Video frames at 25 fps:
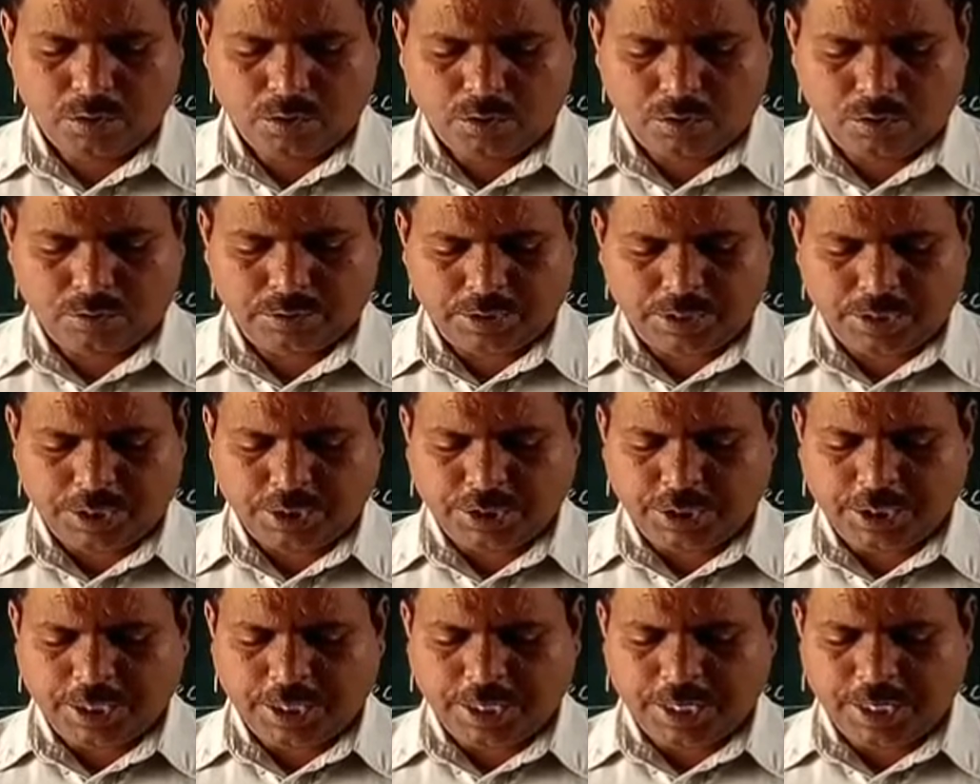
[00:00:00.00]
On the
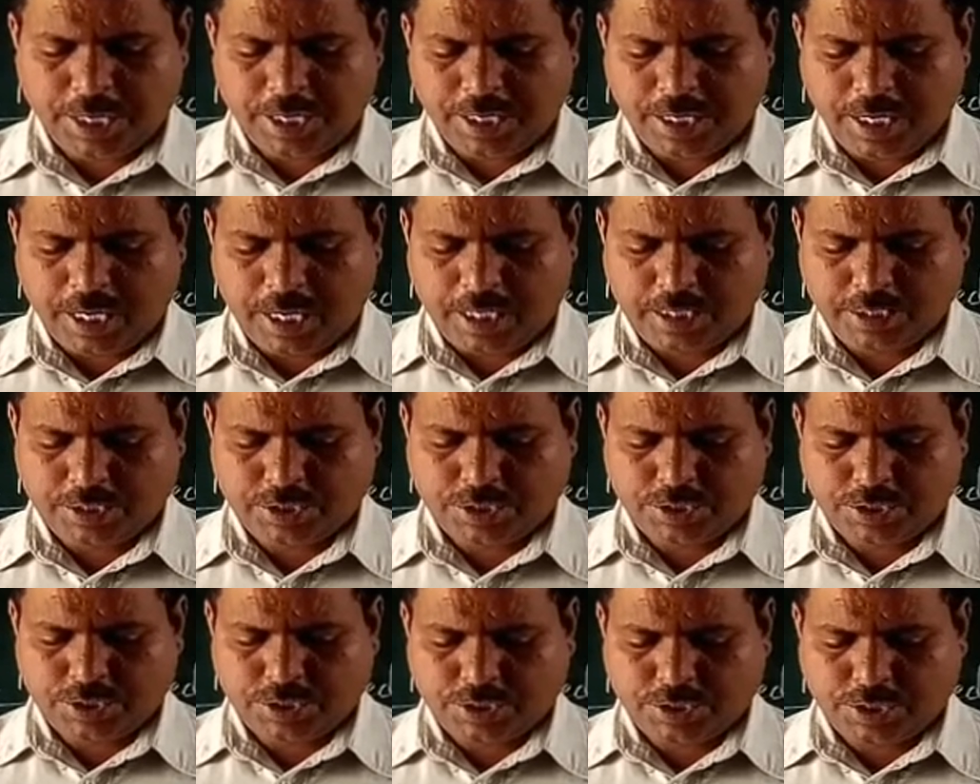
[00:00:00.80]
reaching India,
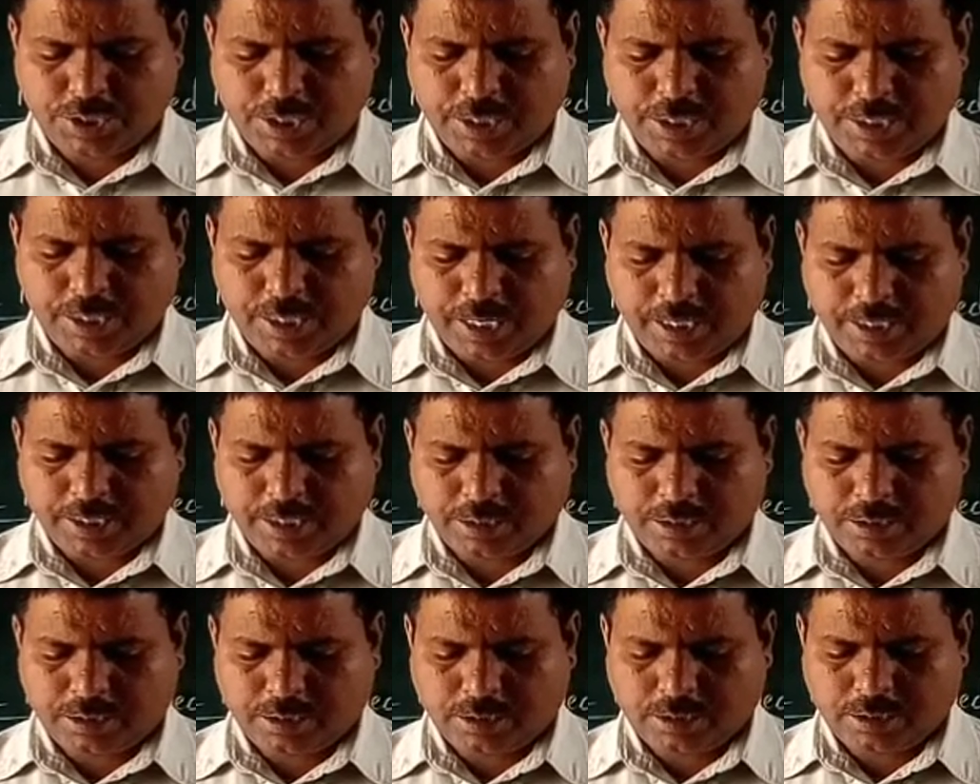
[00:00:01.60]
she stayed at
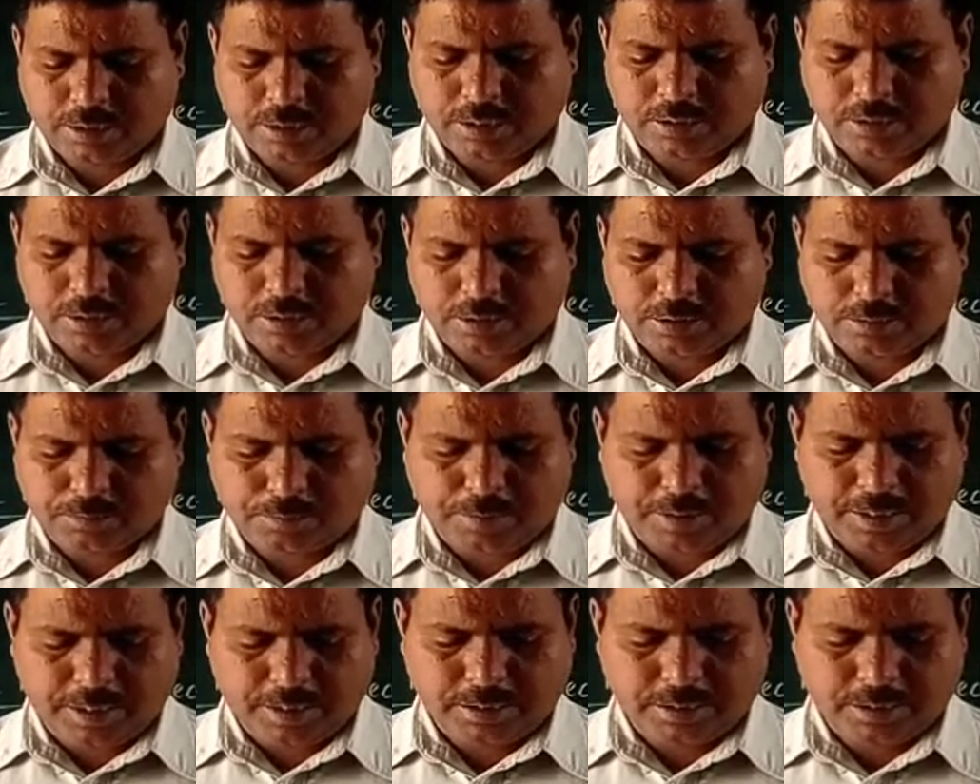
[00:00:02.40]
her cousin's
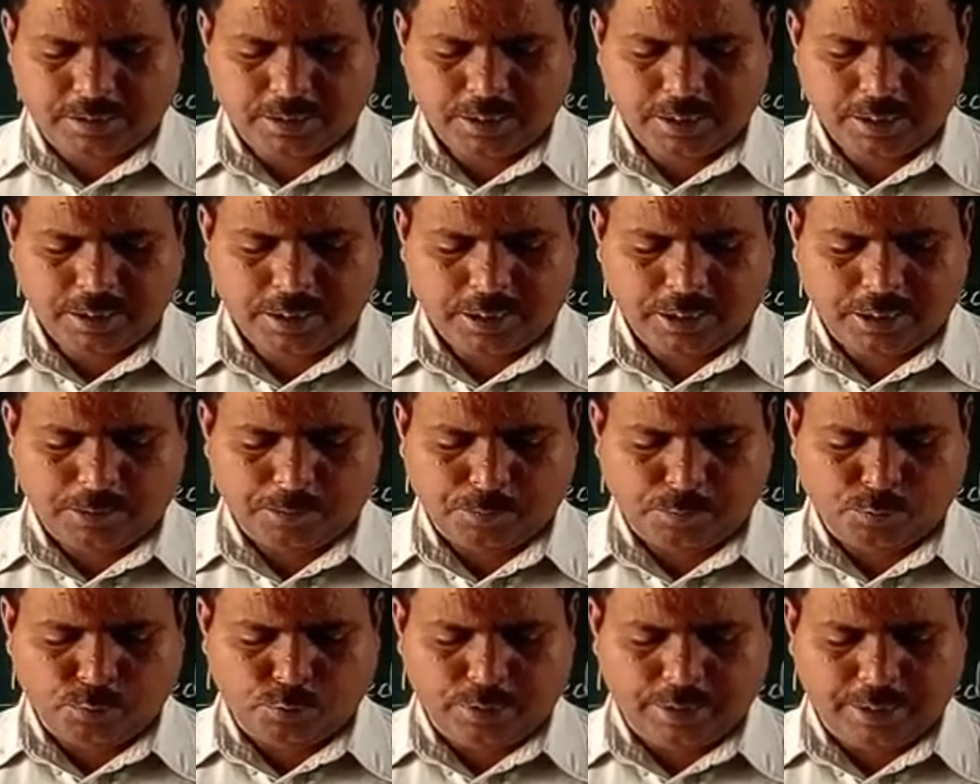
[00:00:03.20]
place in
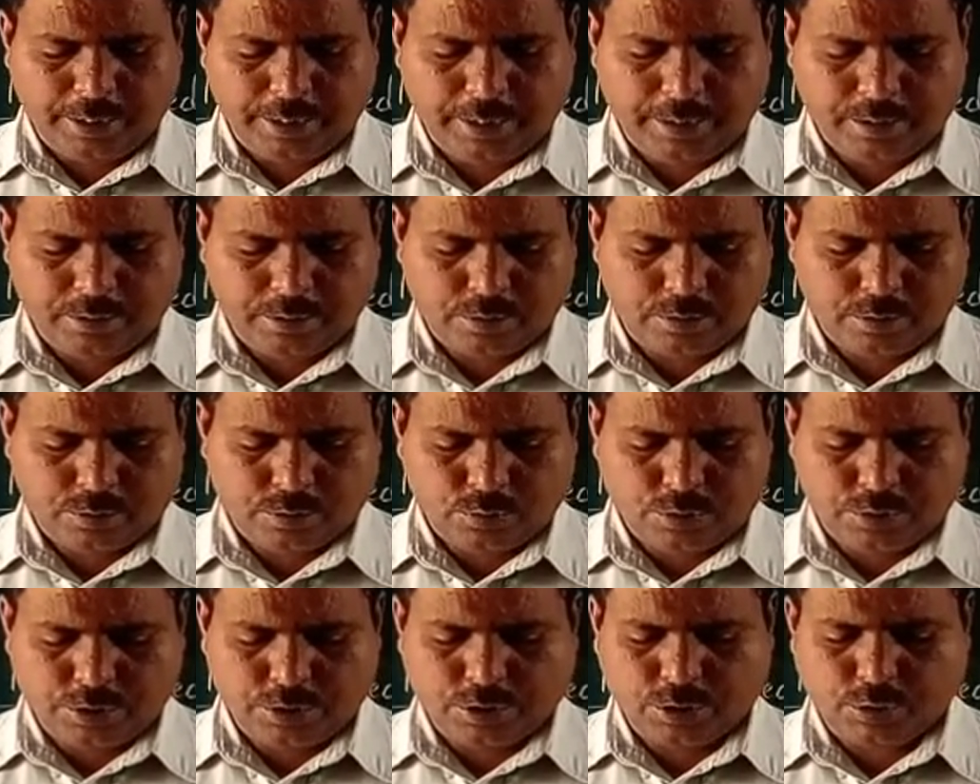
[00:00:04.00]
Pune to
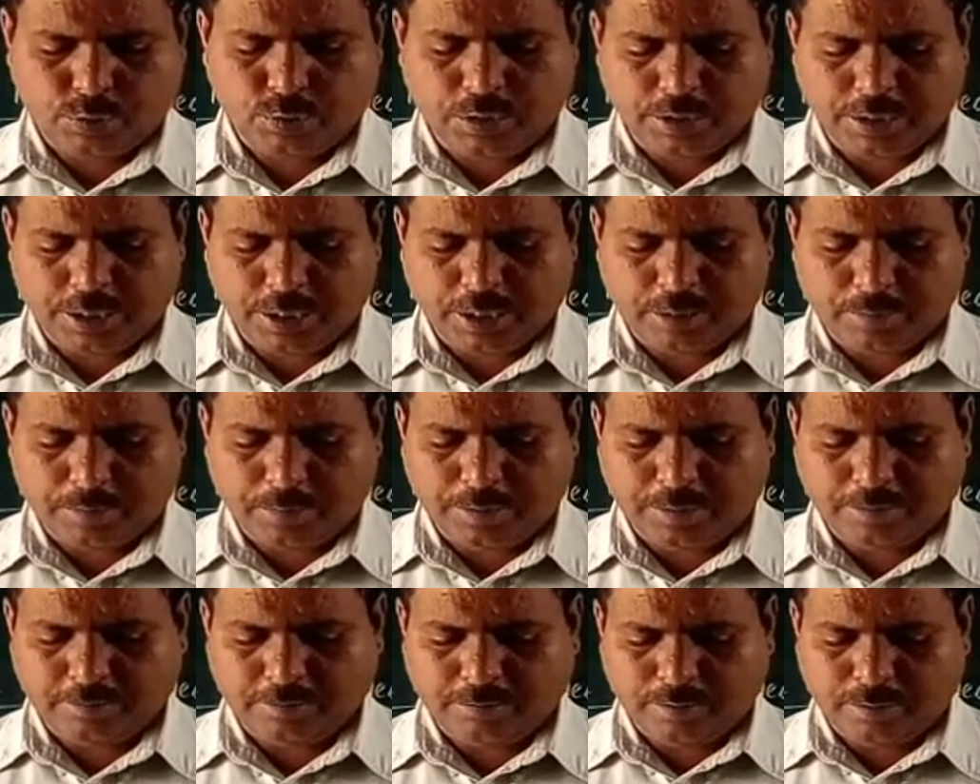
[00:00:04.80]
receive the
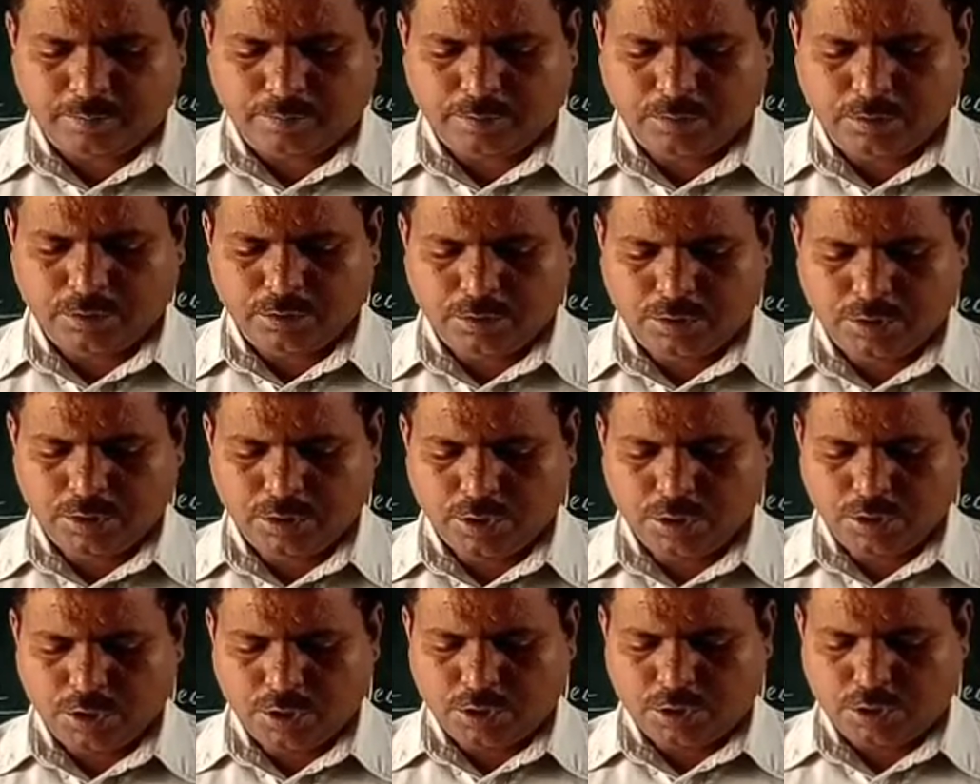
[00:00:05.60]
treatment from the
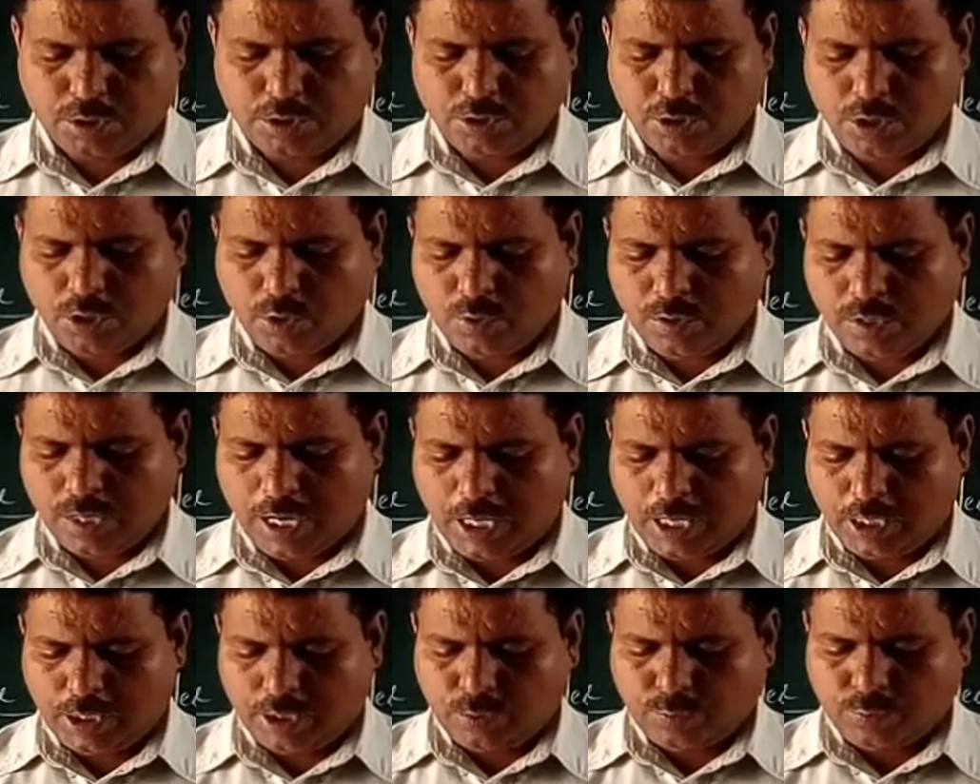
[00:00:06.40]
renowned
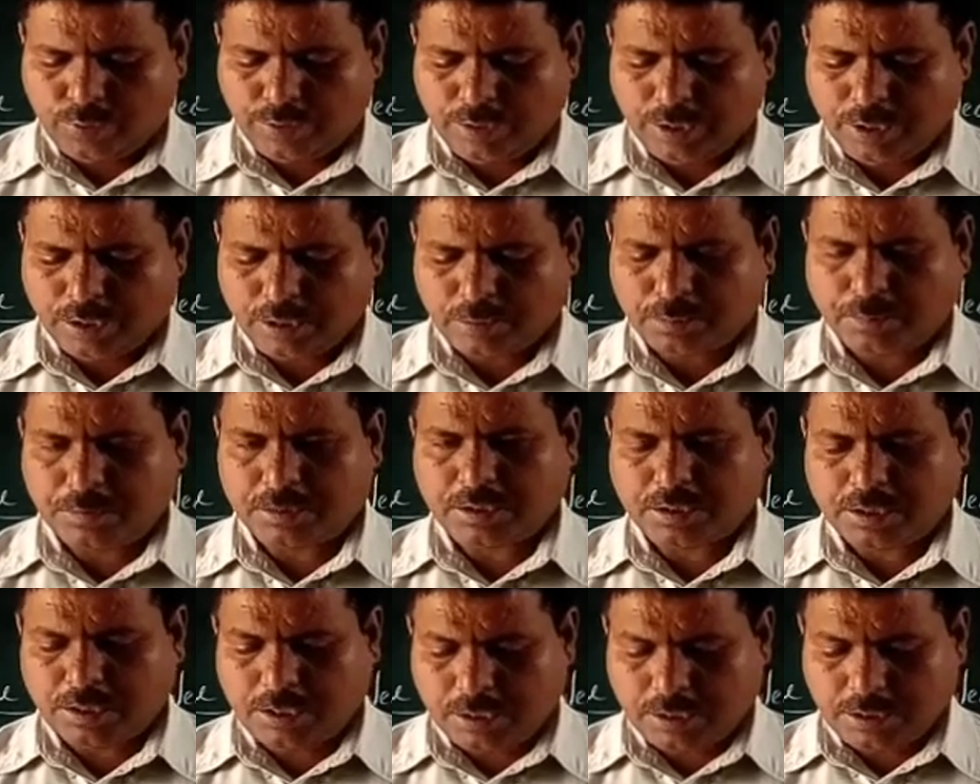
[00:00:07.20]
Ayurvedic
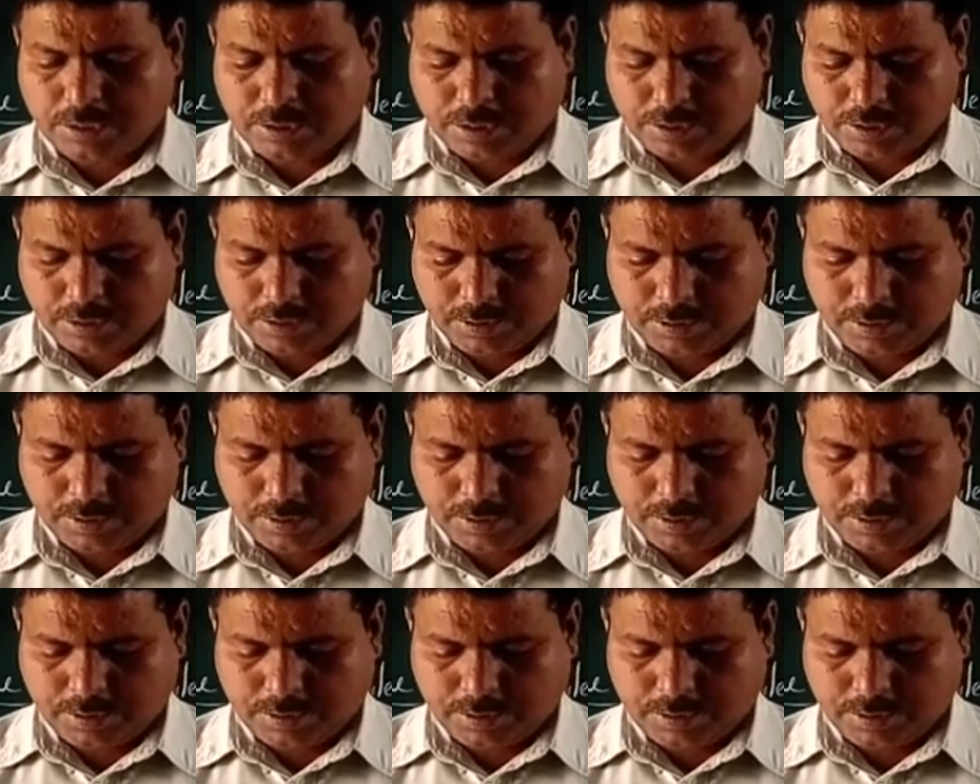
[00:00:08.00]
specialist.